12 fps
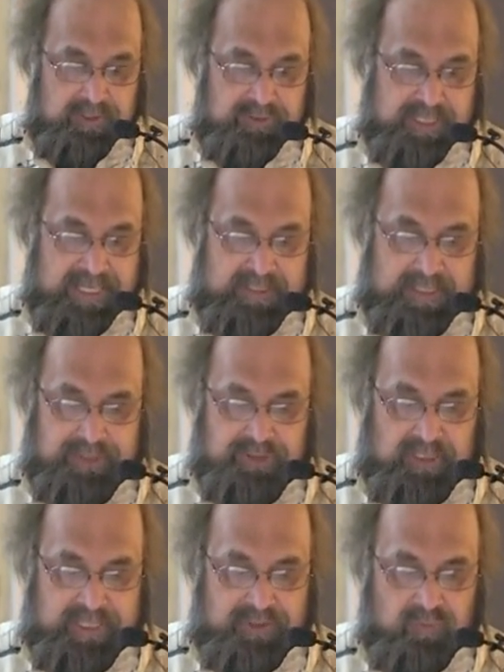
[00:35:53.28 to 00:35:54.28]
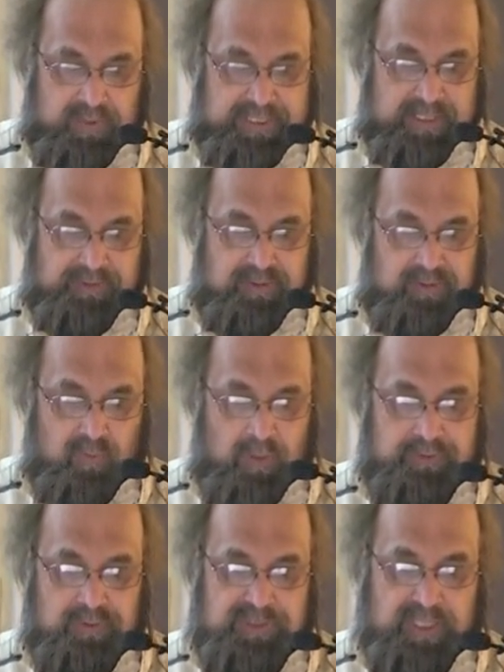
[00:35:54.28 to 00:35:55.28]
Saturday, July twentieth.
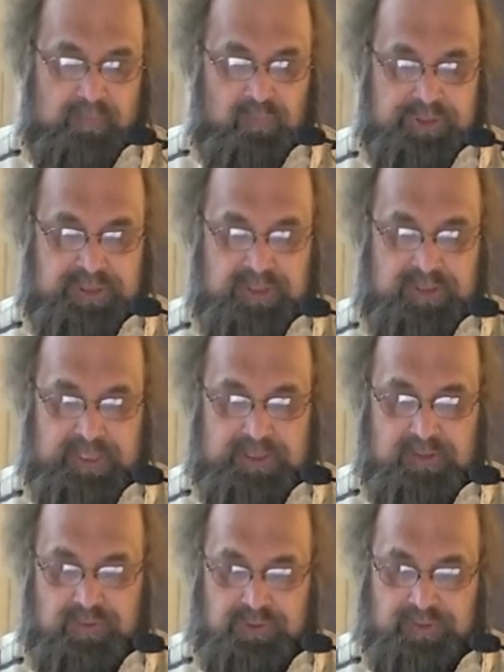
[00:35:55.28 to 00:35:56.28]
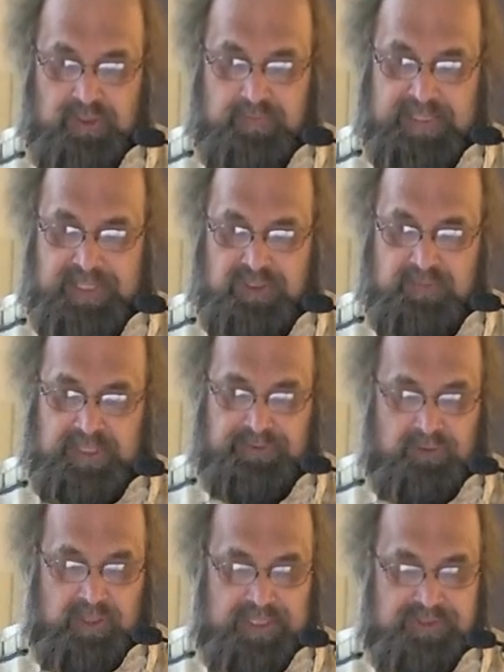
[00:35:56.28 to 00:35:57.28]
Walter's hemorrhage continues. You can imagine my
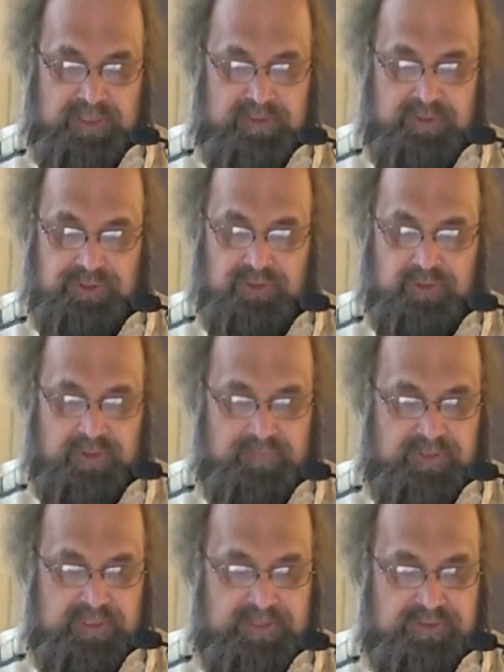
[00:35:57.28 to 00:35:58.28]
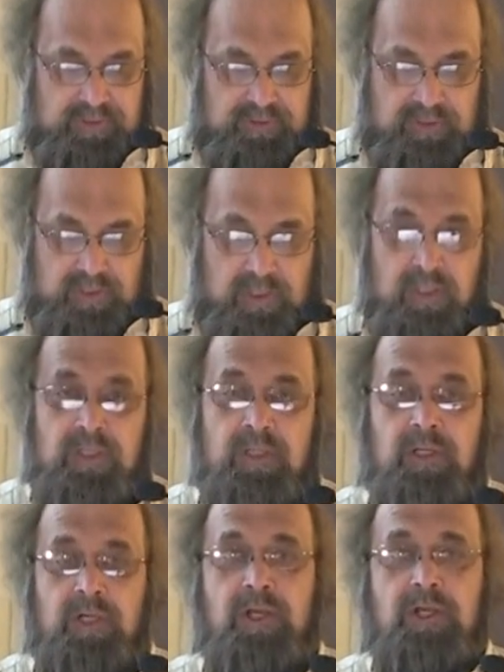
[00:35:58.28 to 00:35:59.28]
thoughts under the circumstances.
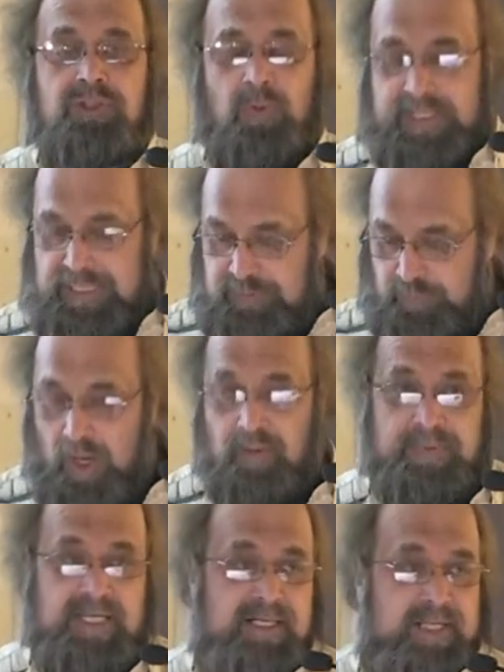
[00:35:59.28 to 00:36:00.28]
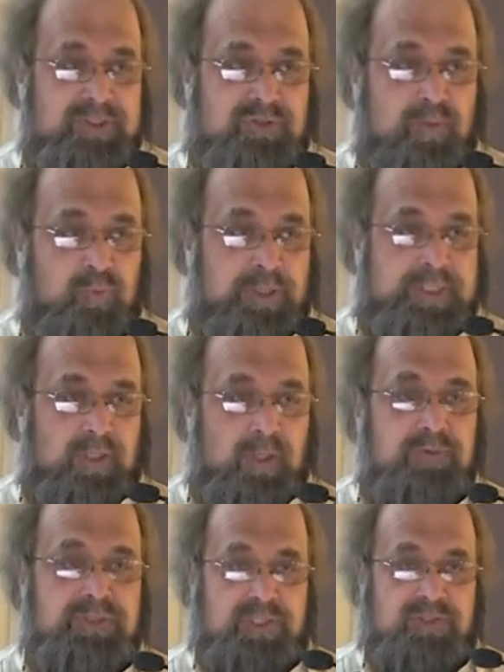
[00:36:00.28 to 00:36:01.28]
So what he's probably got is
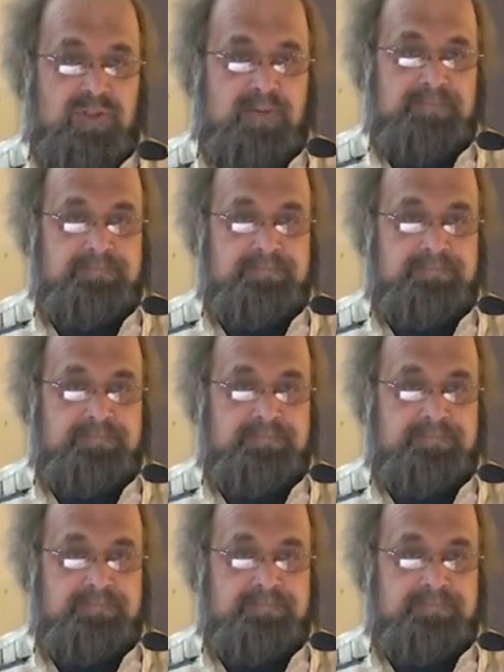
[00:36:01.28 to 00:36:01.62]
tuberculosis,